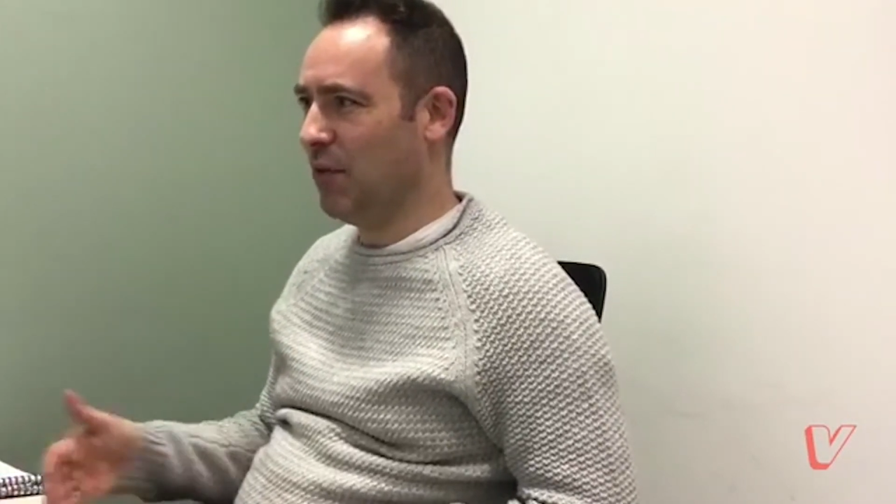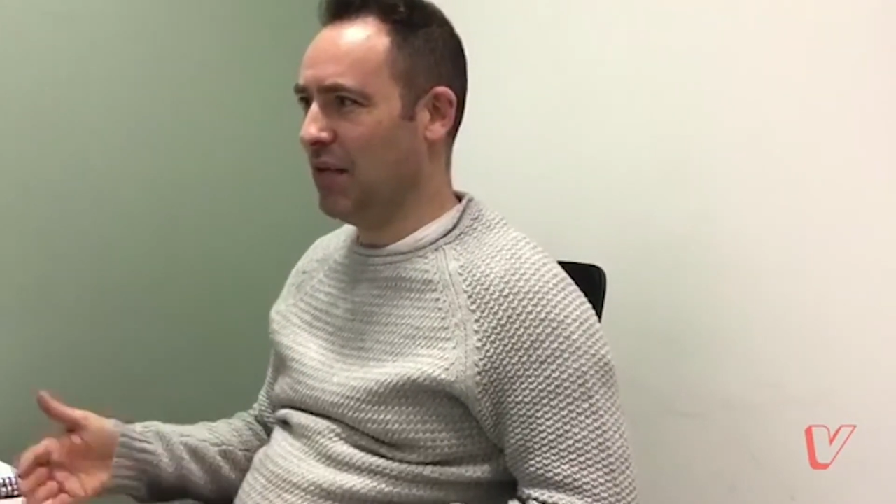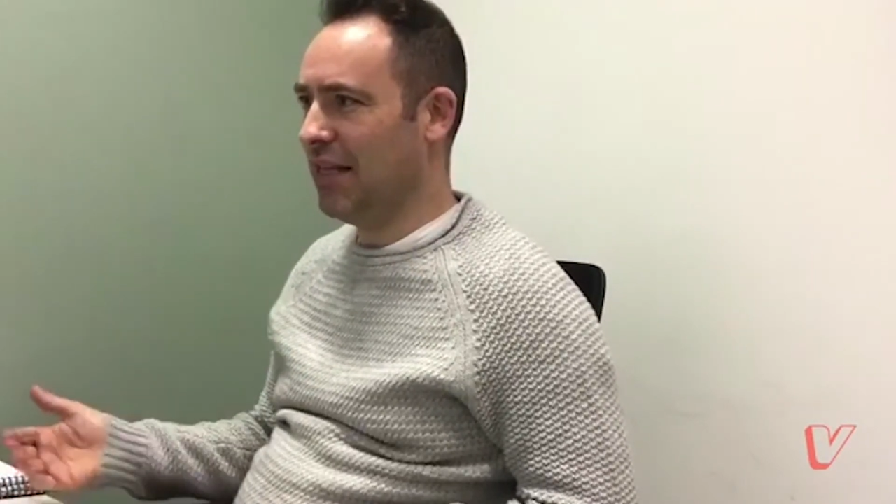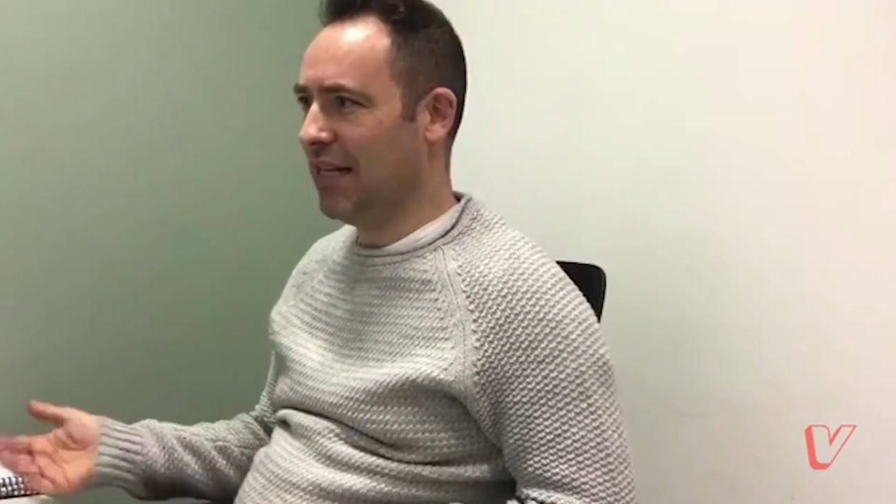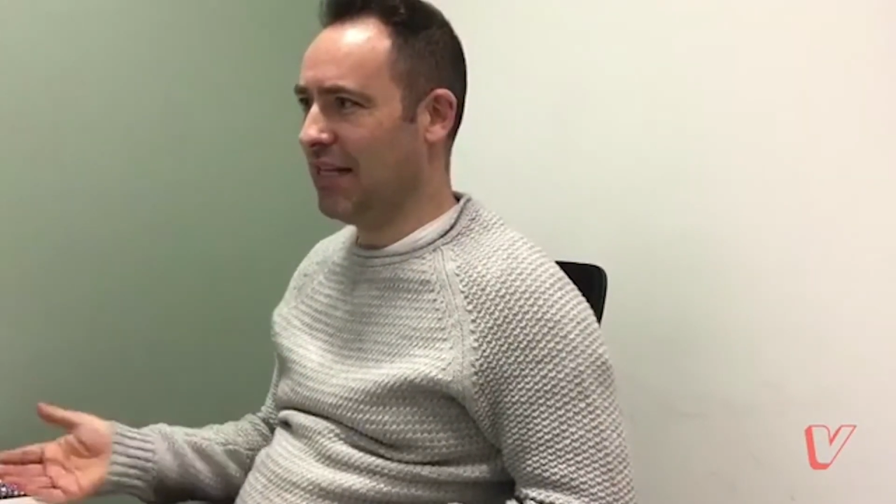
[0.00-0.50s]

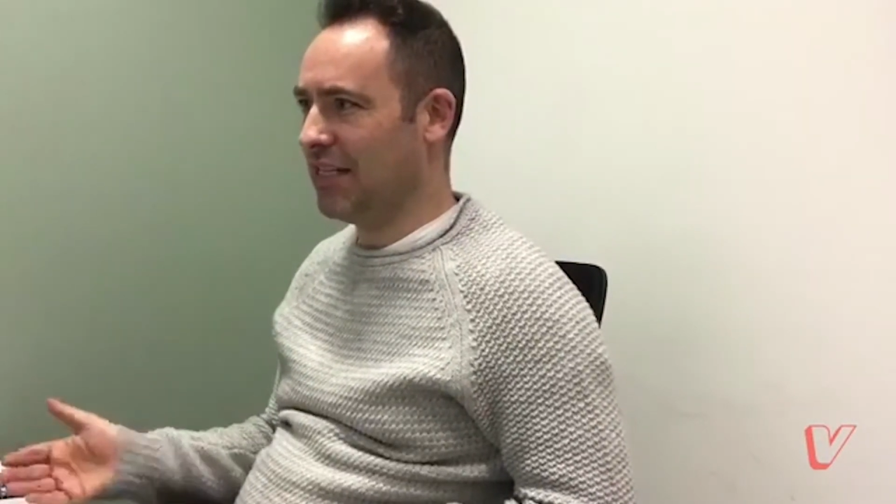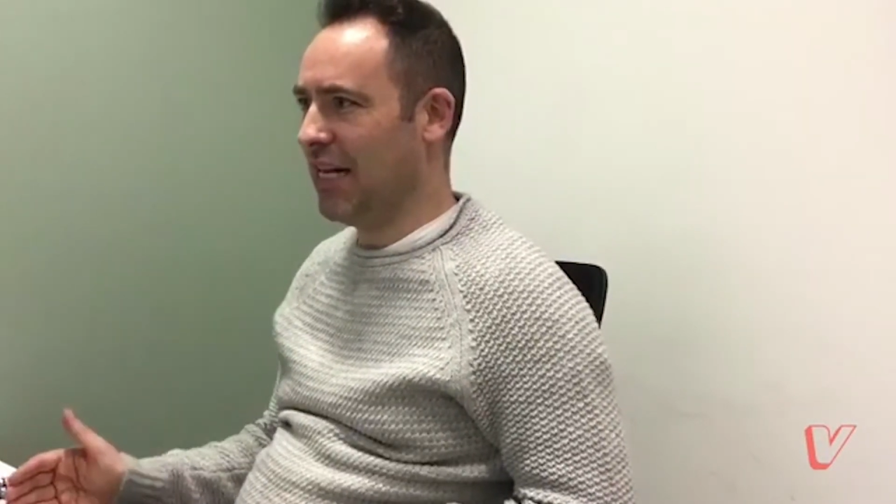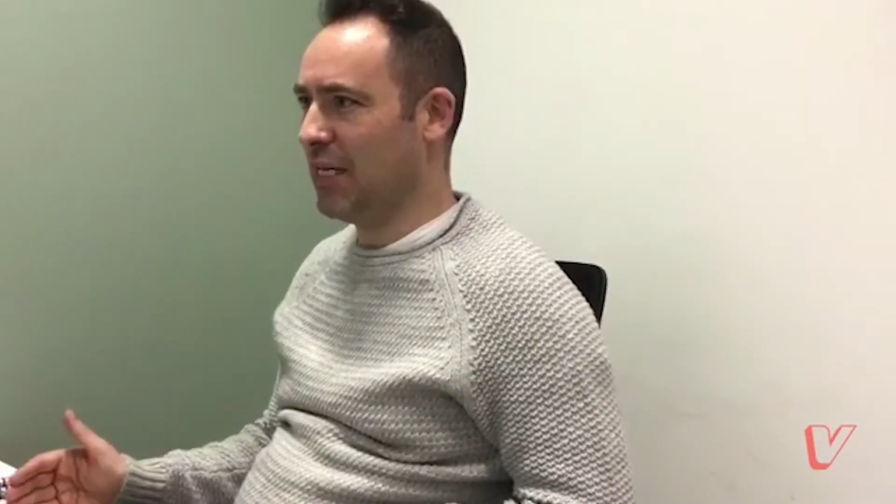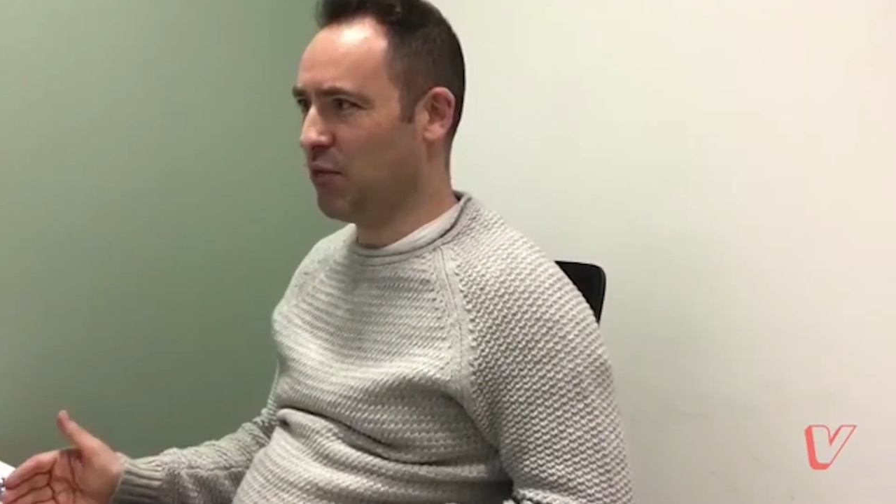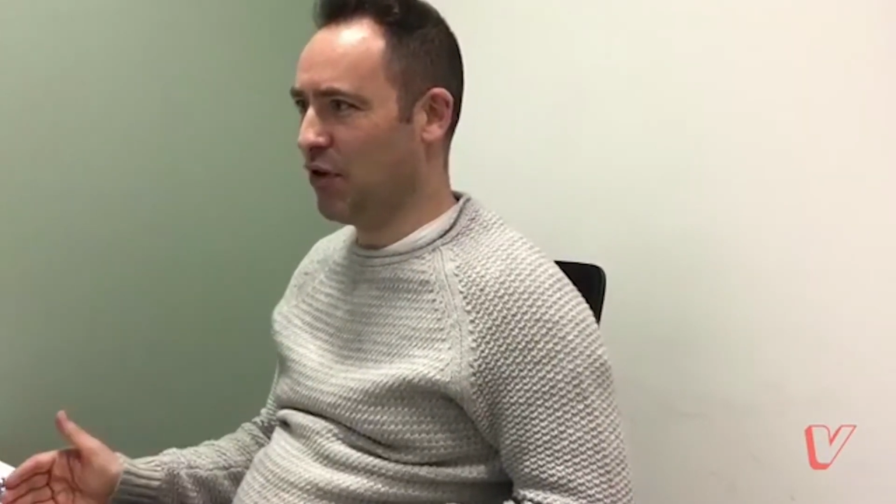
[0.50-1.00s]
within that
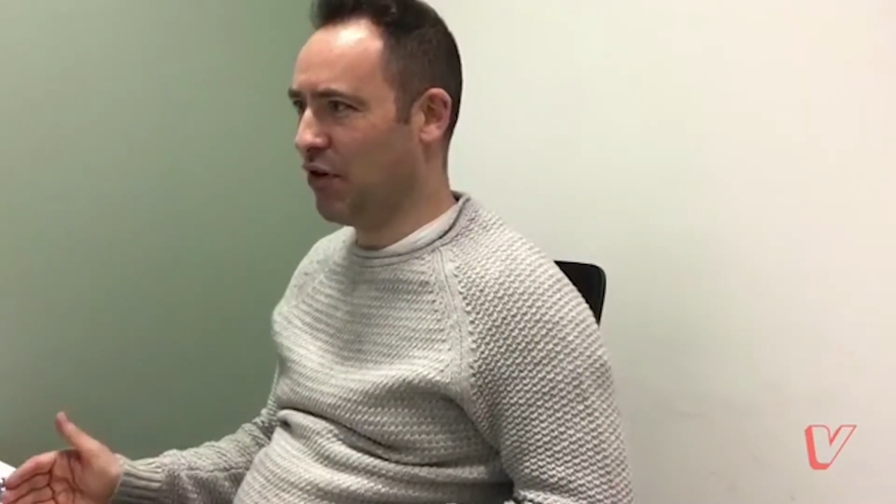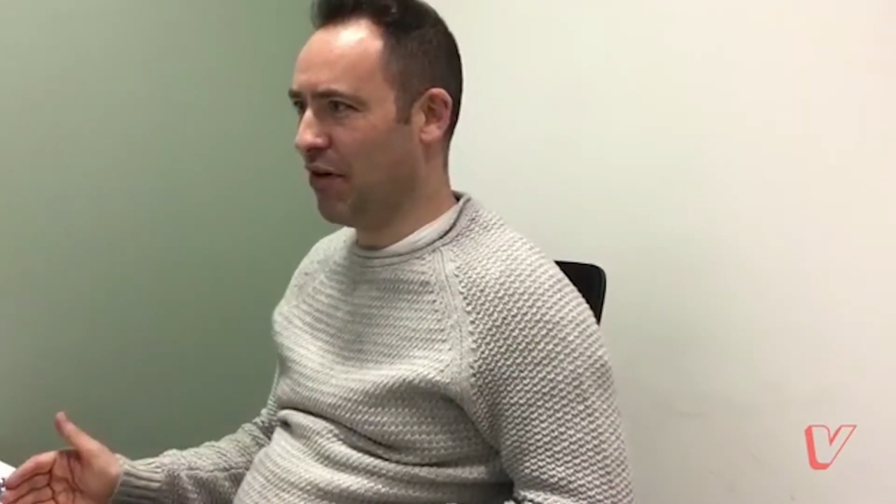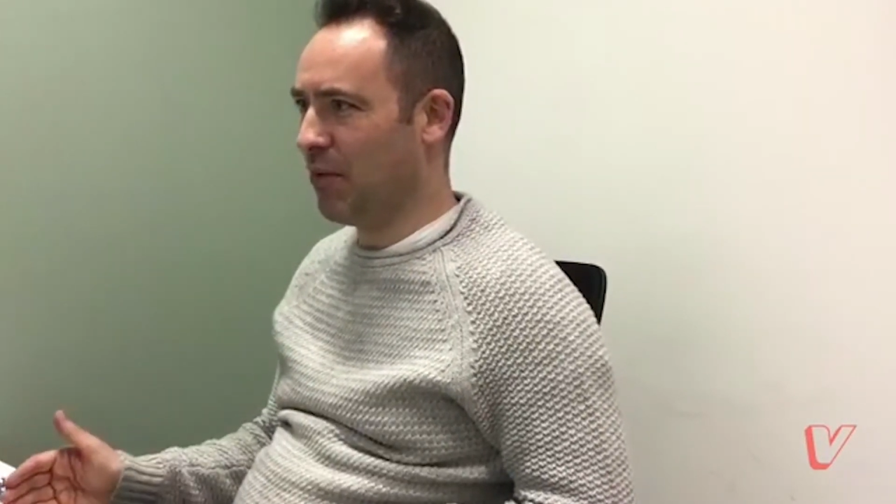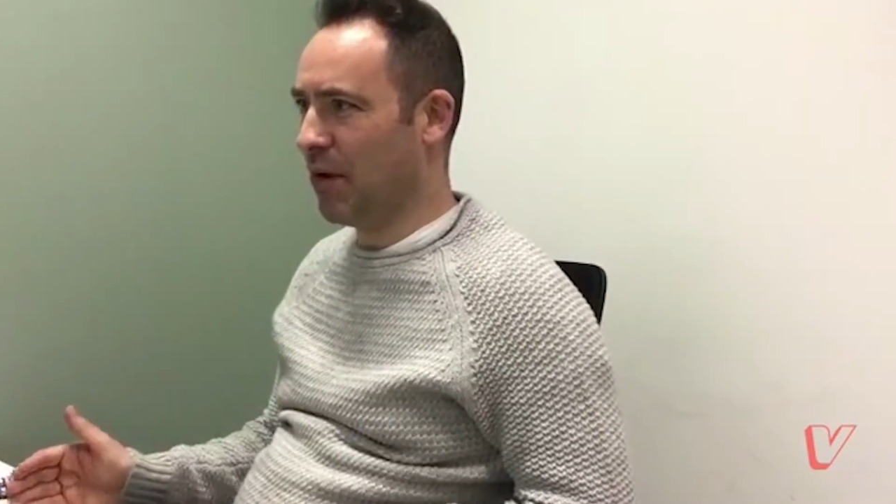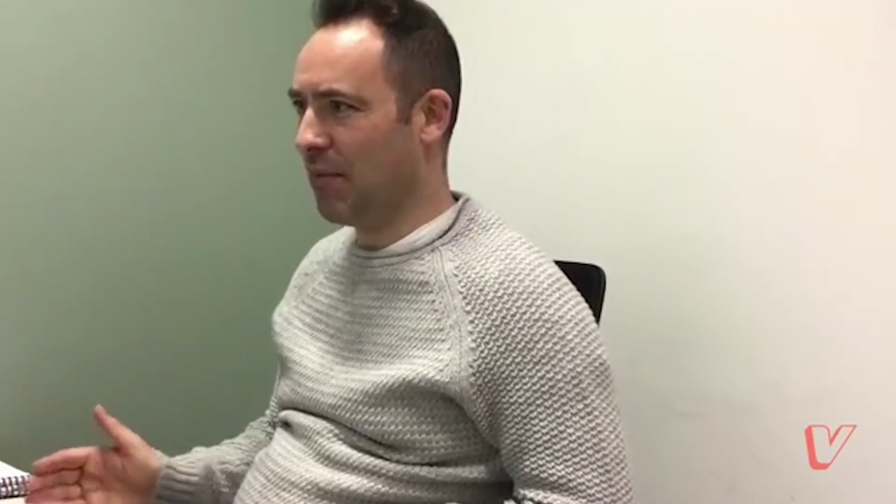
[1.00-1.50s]
change
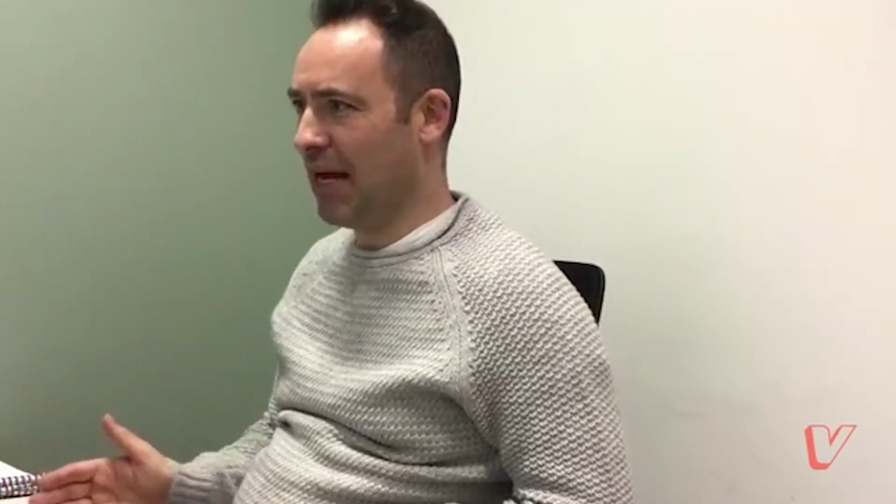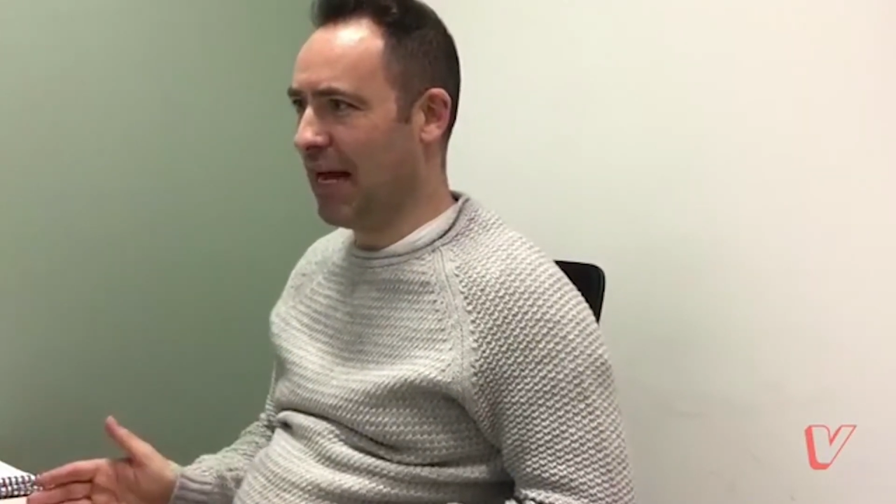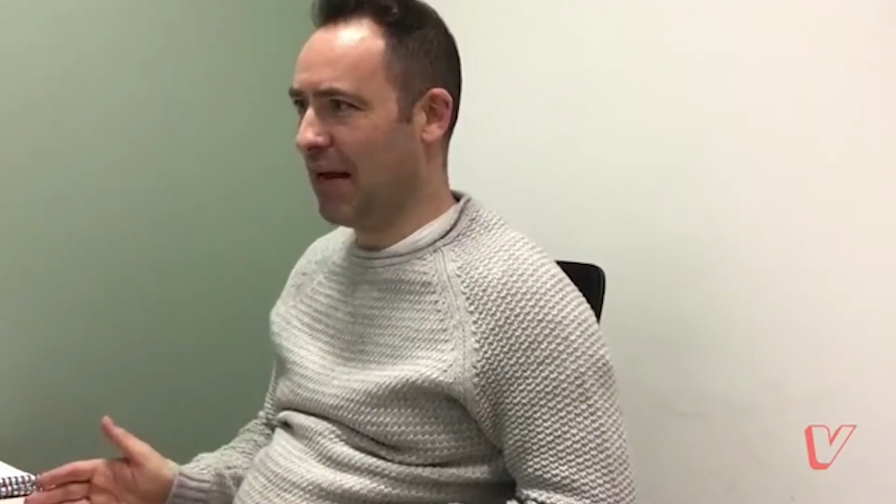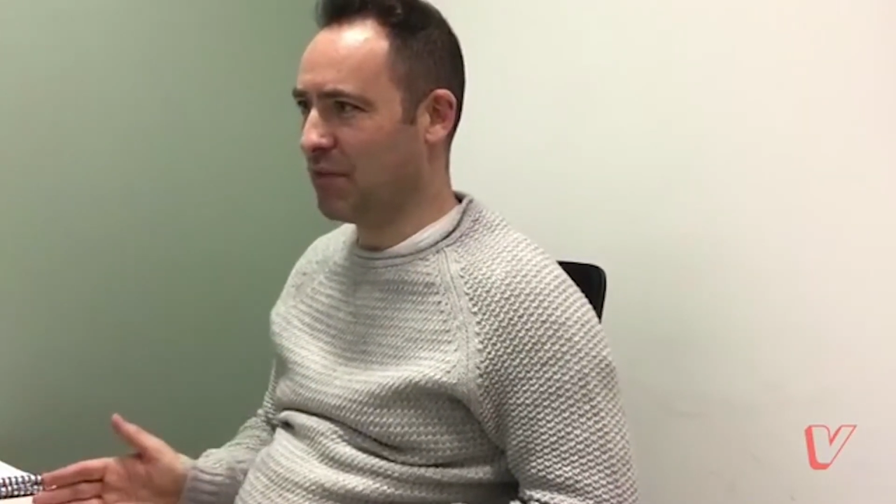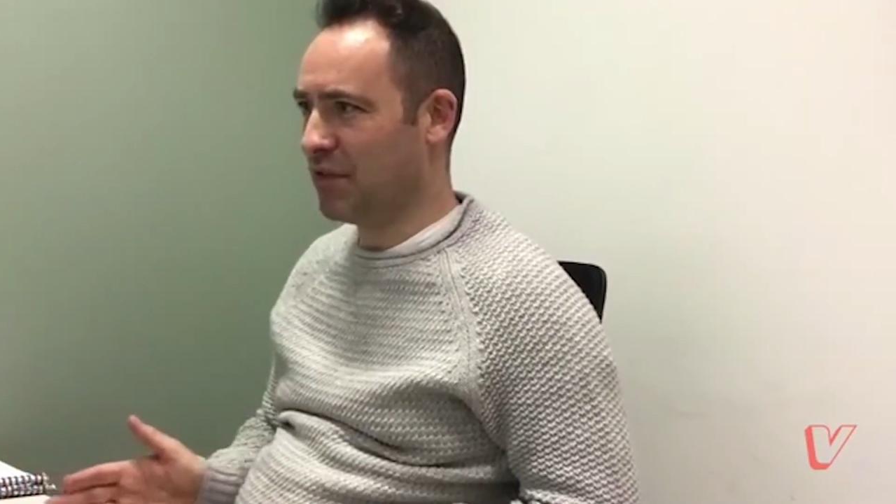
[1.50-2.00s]
program when
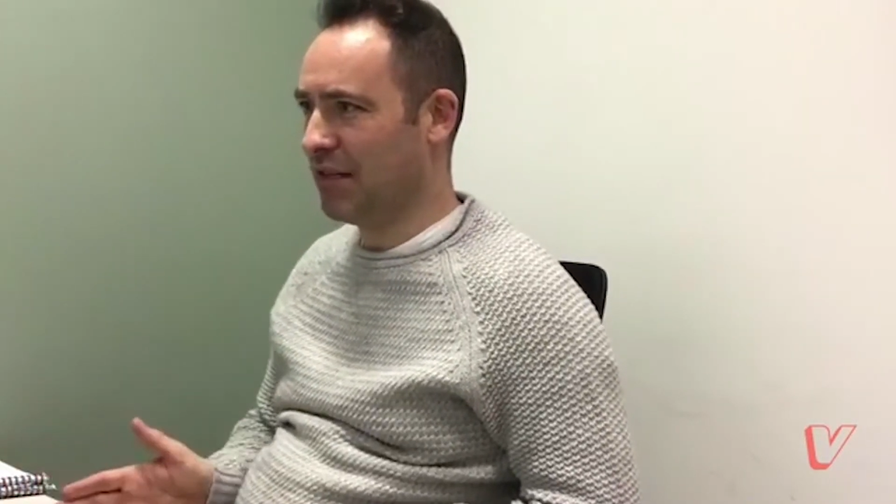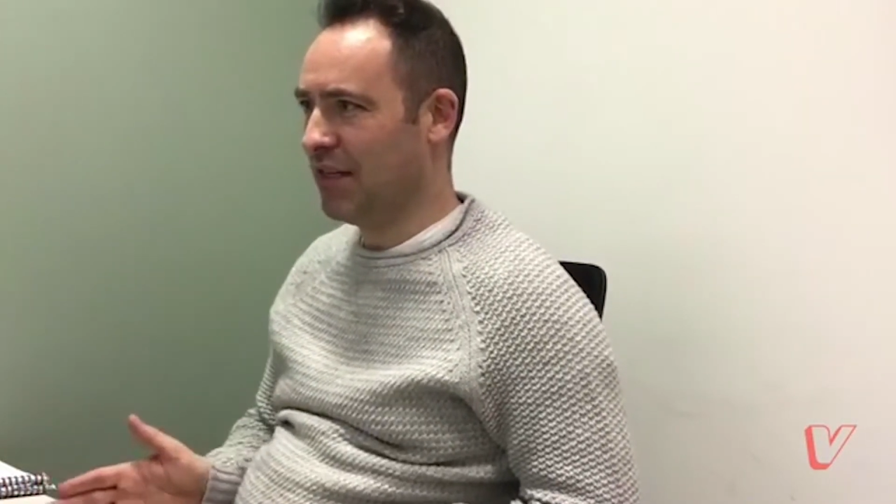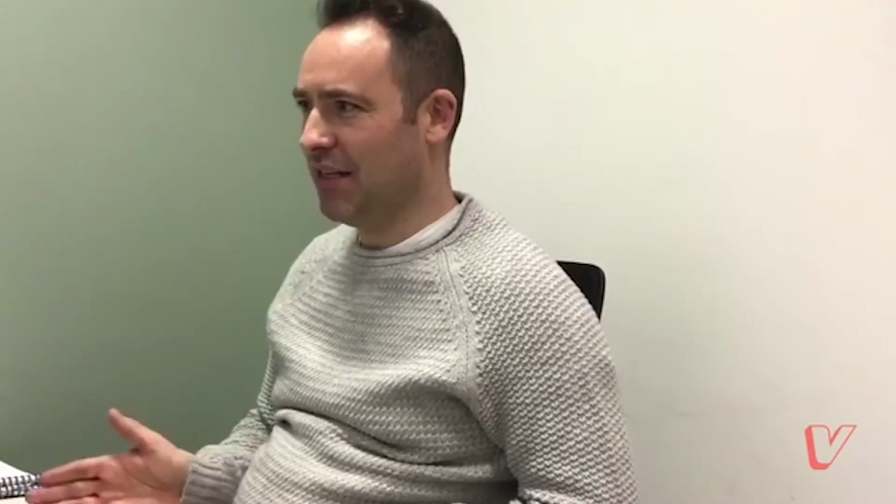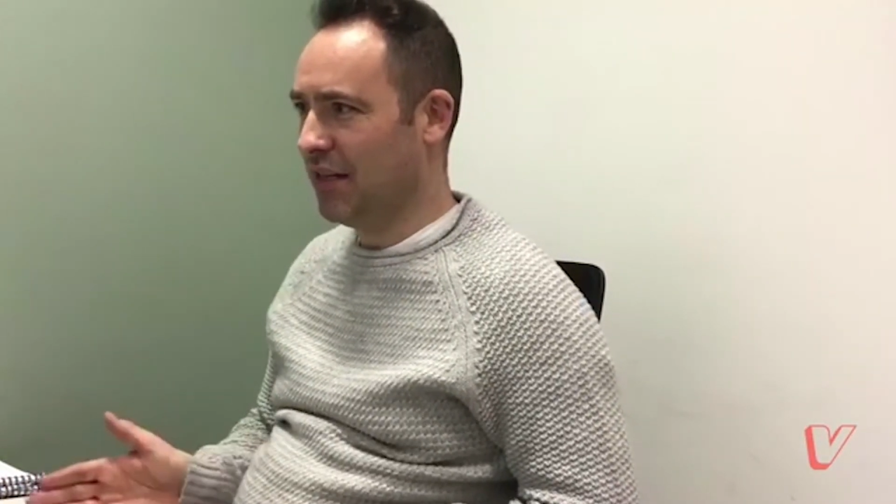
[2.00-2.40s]
perhaps